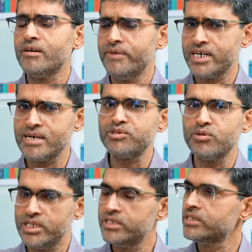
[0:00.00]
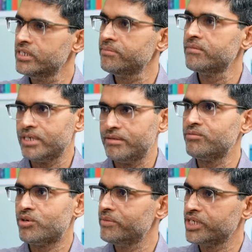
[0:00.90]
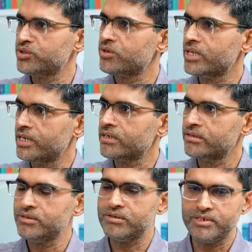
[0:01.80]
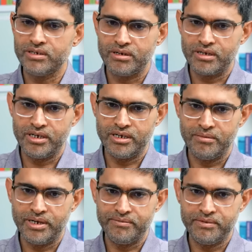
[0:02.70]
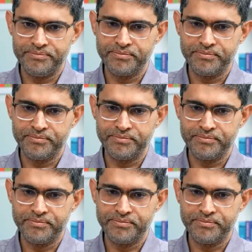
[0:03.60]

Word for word: When it comes to leadership, I would want to make sure that you know we all uh, have